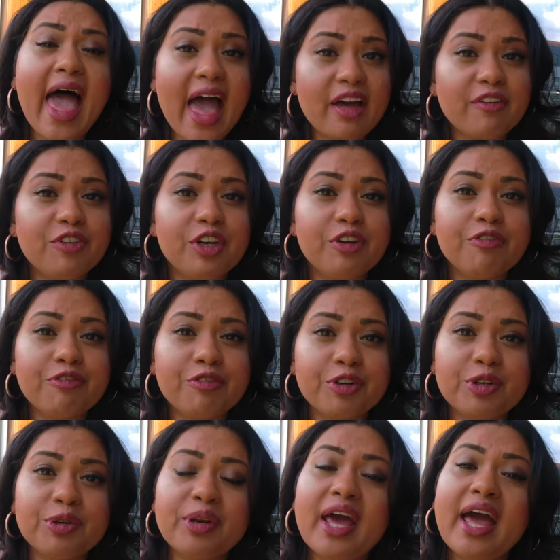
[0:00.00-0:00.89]
heavy
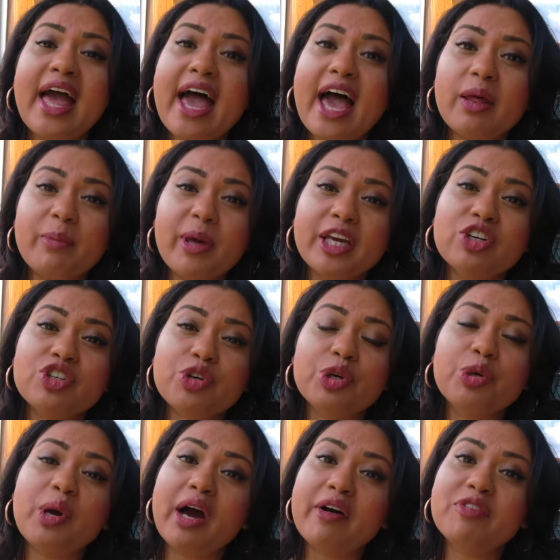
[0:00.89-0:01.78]
fruit and making
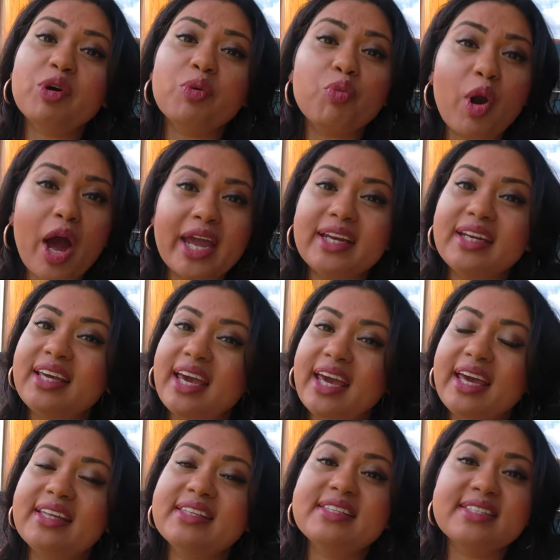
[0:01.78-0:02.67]
sure you have the right
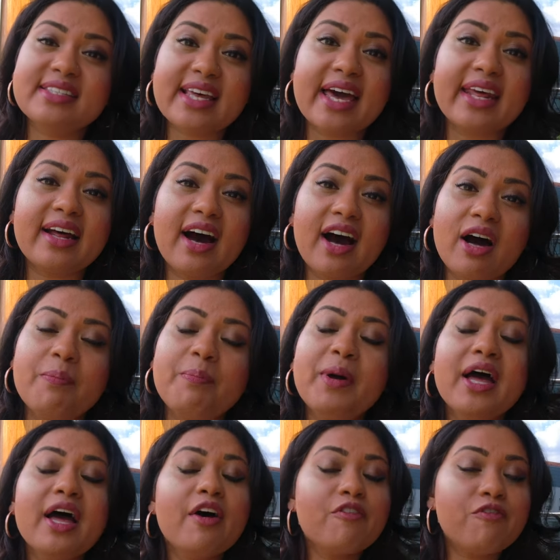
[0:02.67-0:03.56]
cane set up
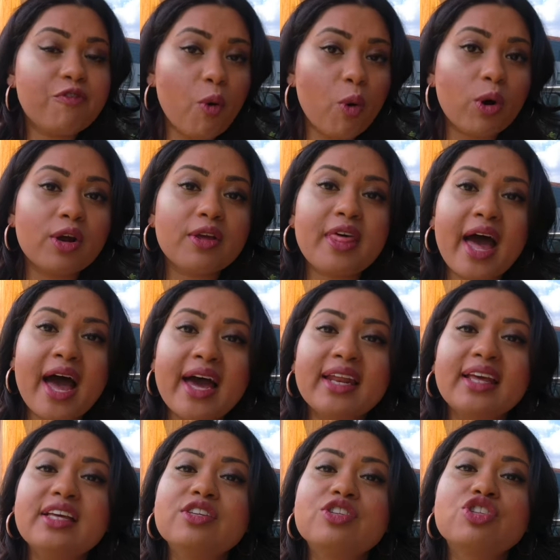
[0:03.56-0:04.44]
for
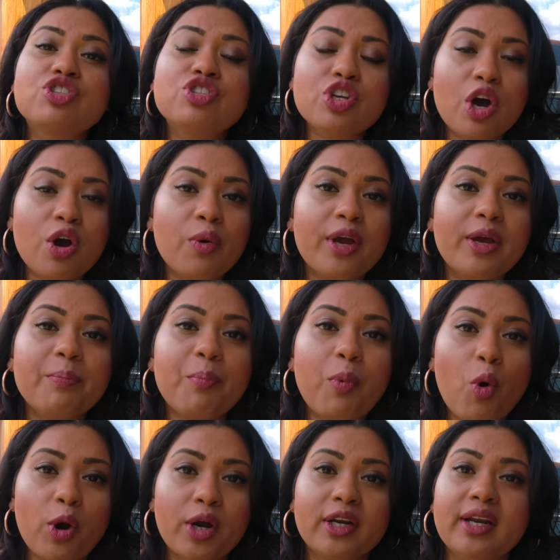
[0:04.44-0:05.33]
that is so
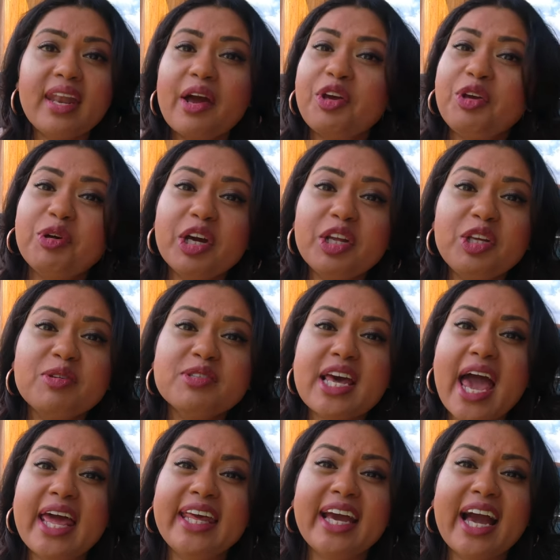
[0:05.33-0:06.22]
important. Now you can use
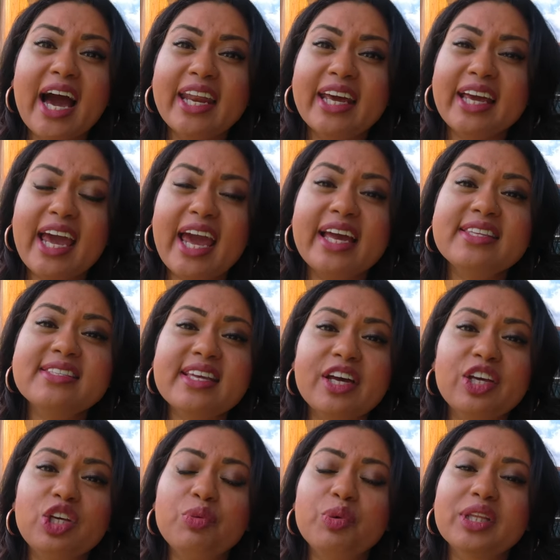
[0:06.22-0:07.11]
any kind of canes
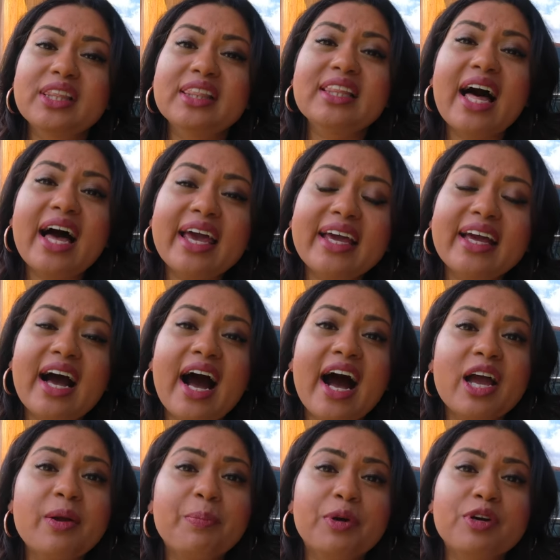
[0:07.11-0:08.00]
that you would like.
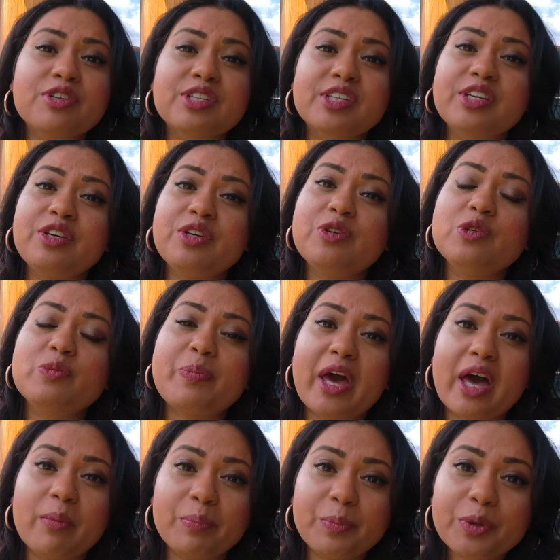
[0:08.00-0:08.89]
I personally use
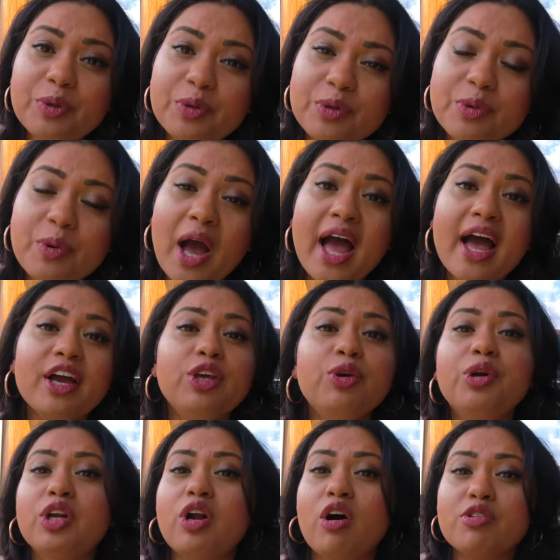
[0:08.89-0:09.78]
bamboo.
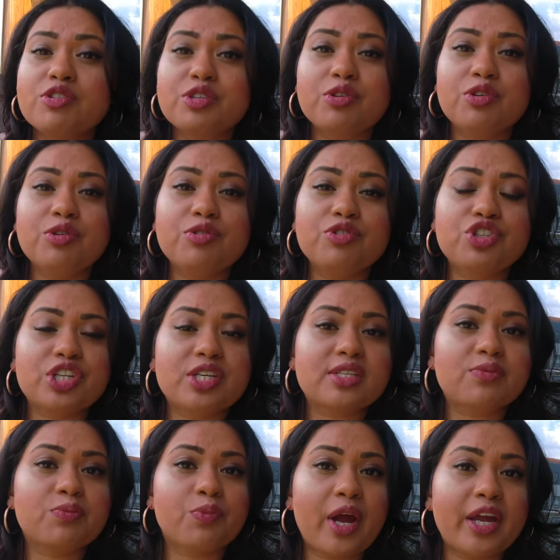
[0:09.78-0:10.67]
You can also use
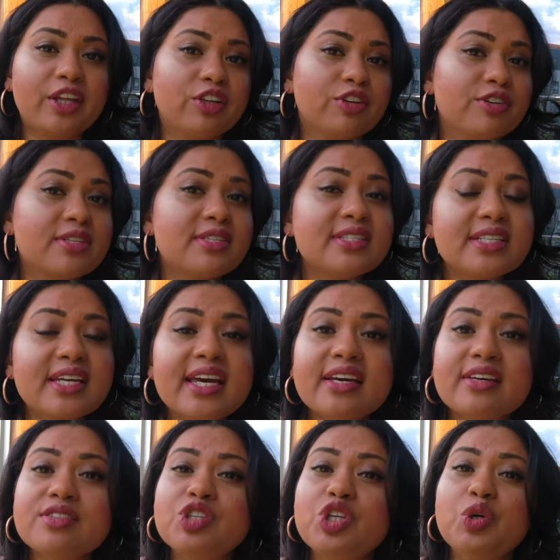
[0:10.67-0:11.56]
just regular
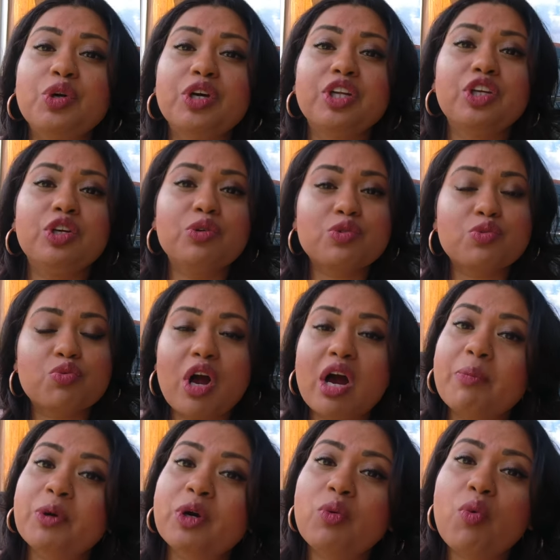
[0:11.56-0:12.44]
sticks. You can use
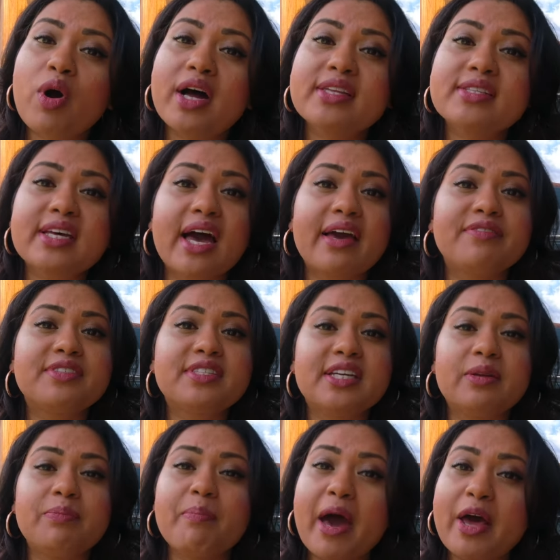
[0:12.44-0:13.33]
rubber ones. I've seen